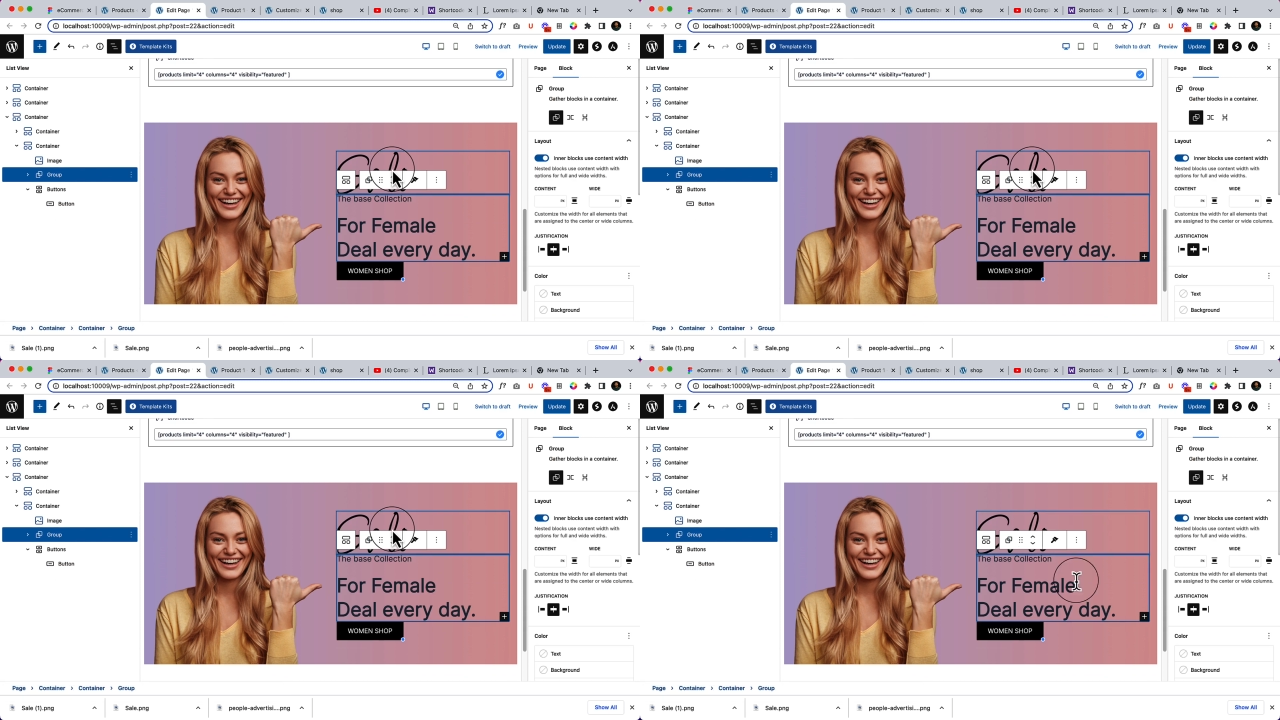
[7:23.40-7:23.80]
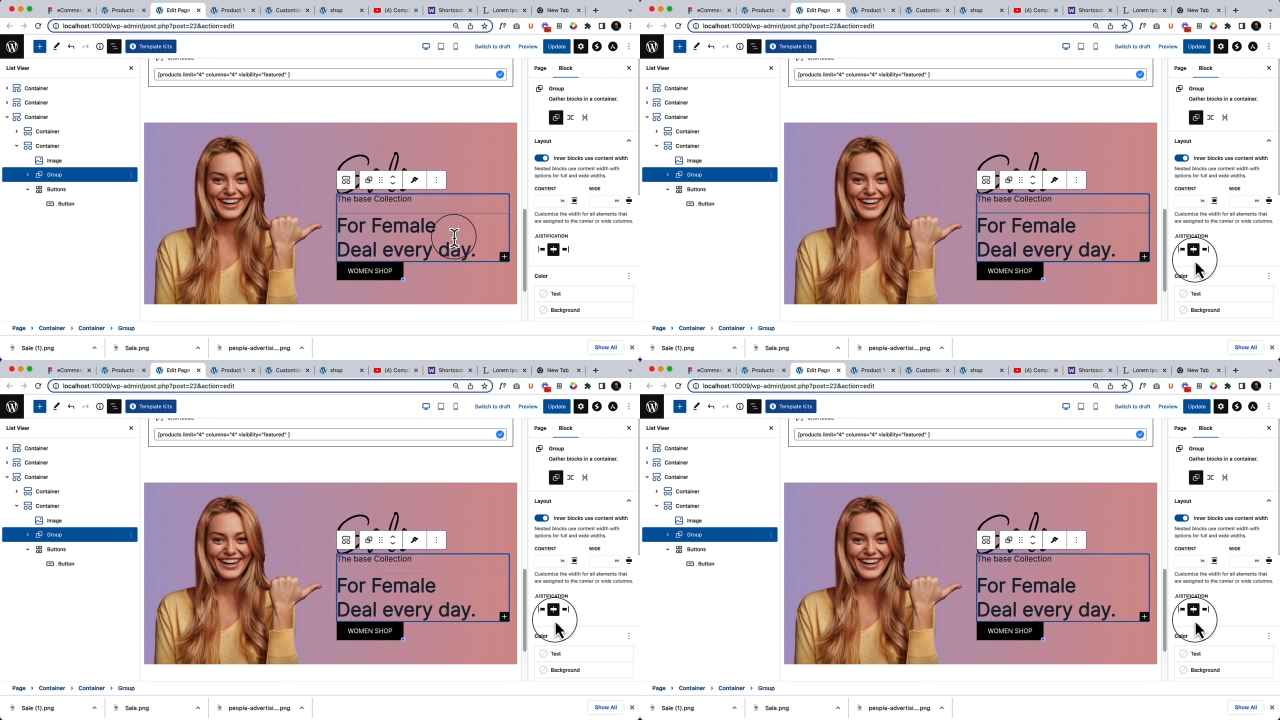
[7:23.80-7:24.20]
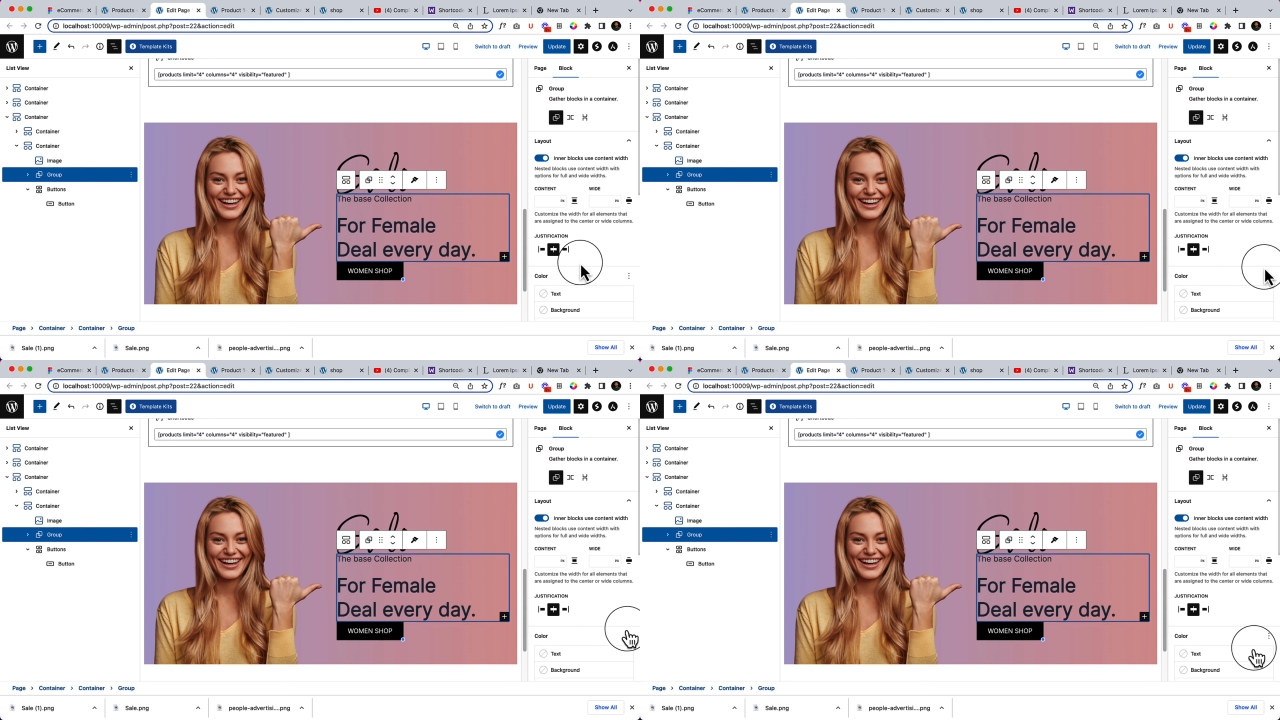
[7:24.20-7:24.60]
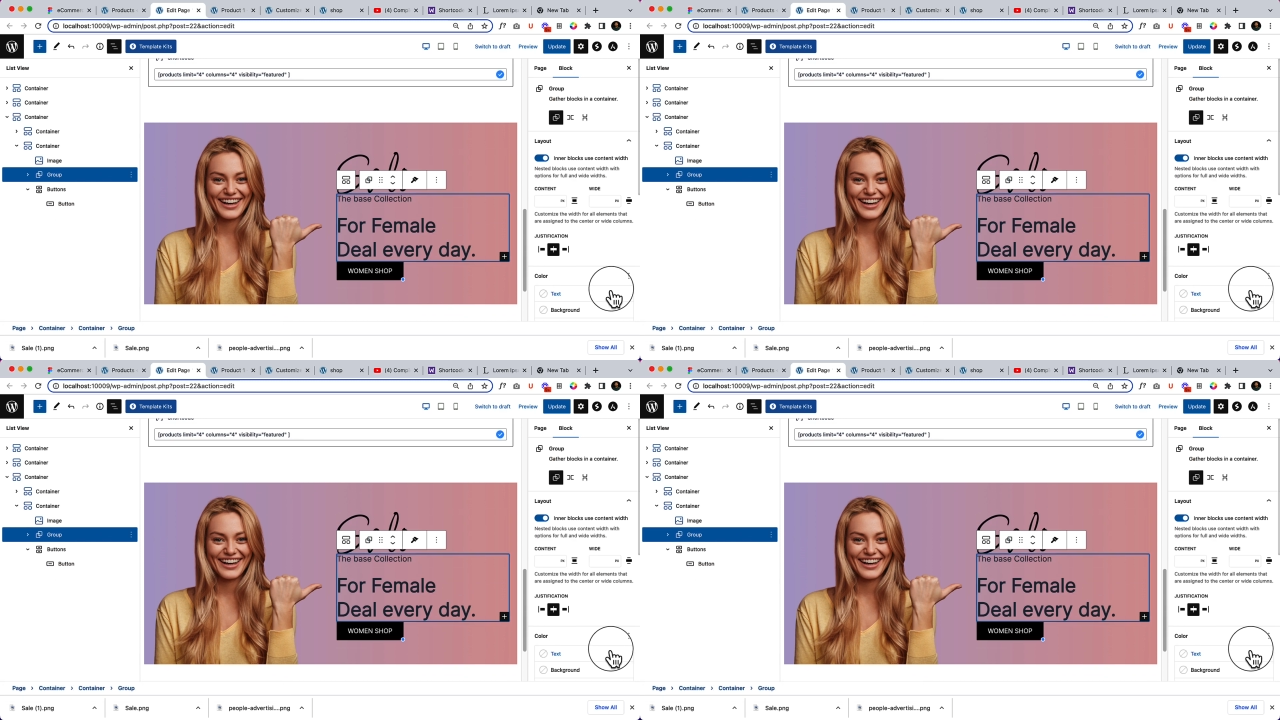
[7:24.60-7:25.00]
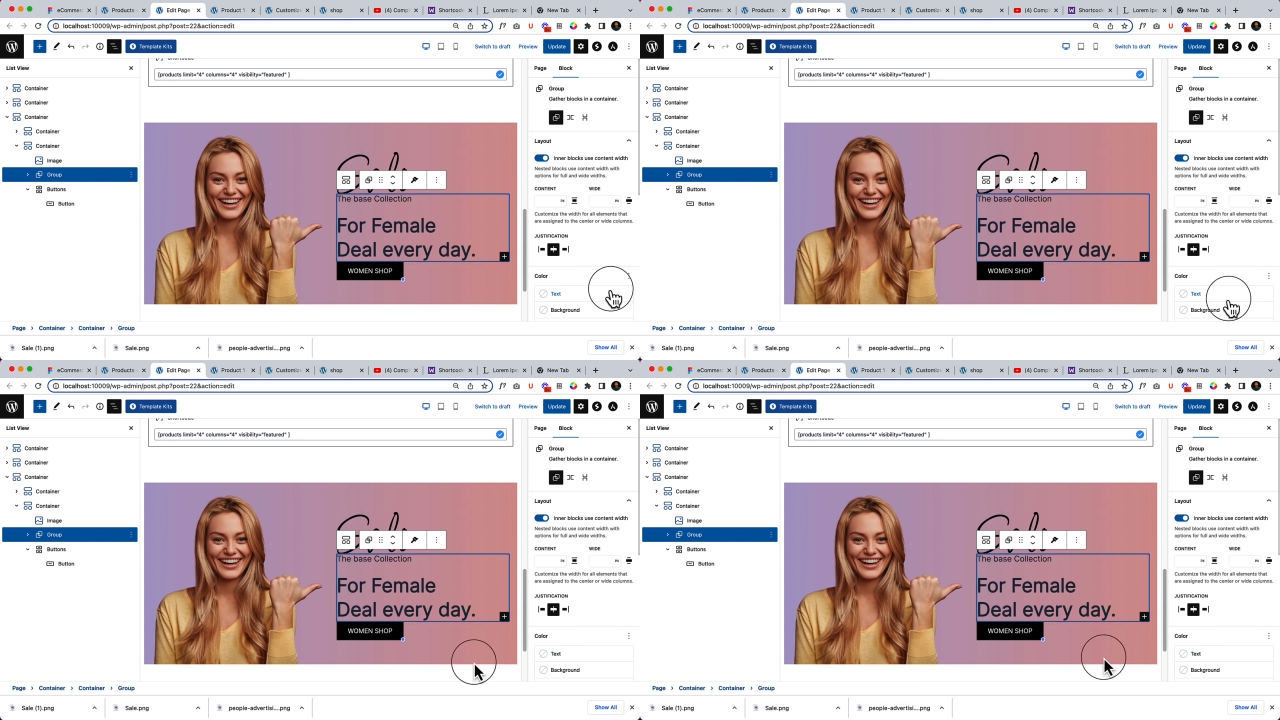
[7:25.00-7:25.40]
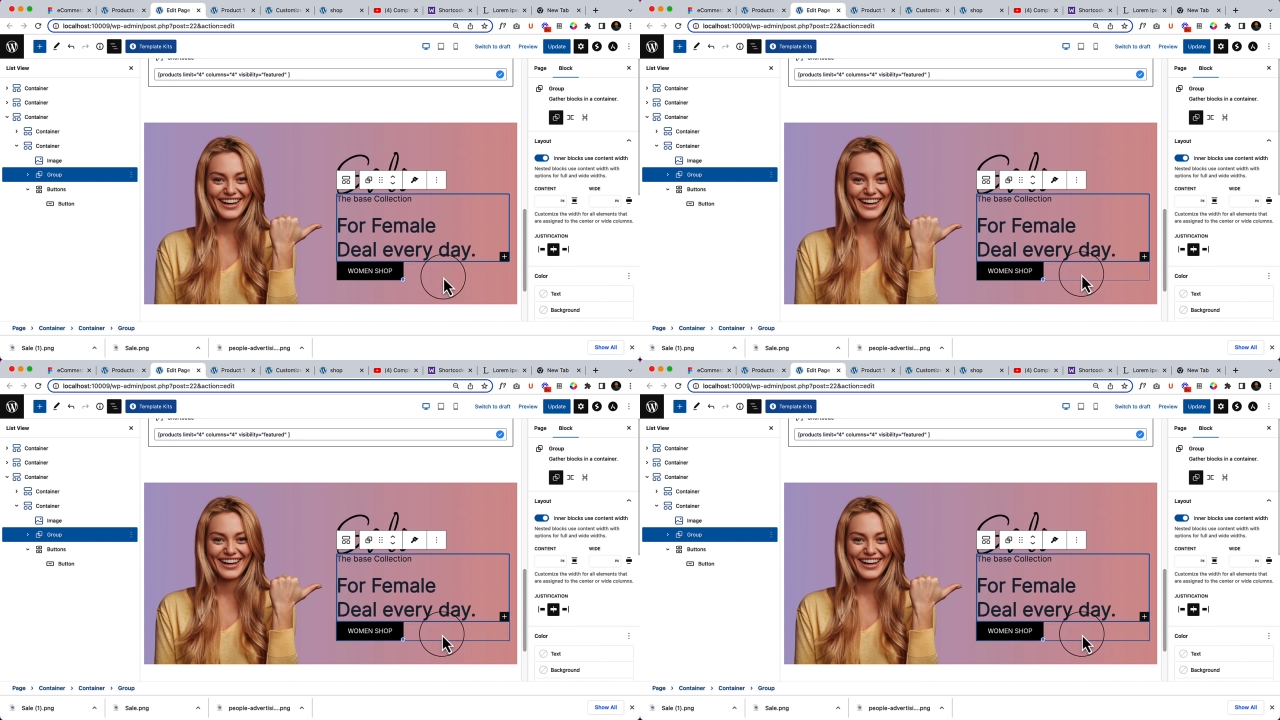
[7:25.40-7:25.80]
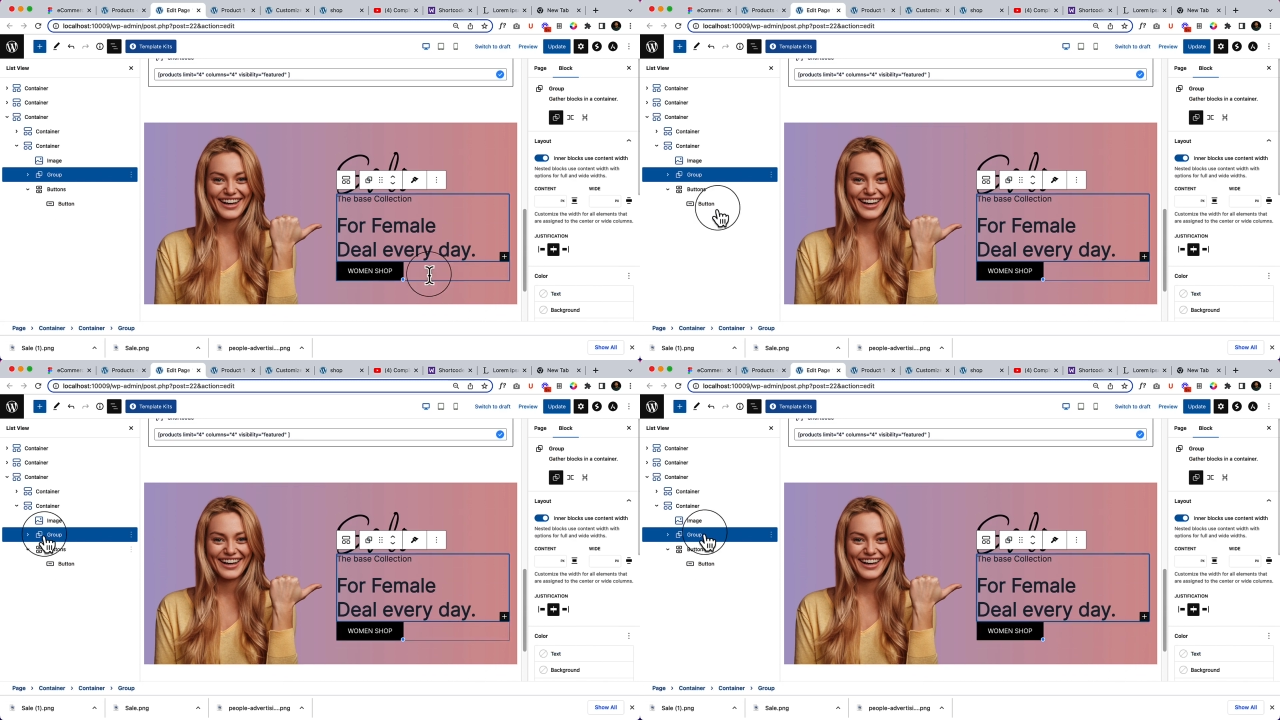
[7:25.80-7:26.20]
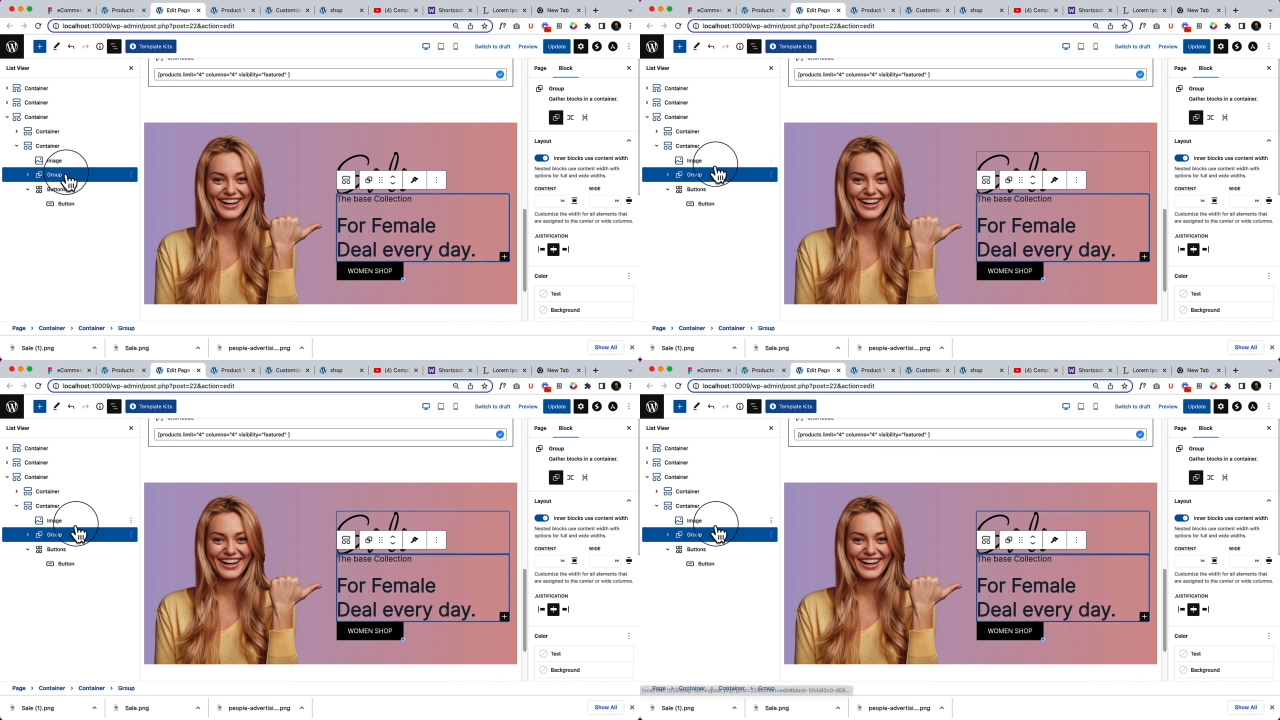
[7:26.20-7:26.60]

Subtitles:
(silence)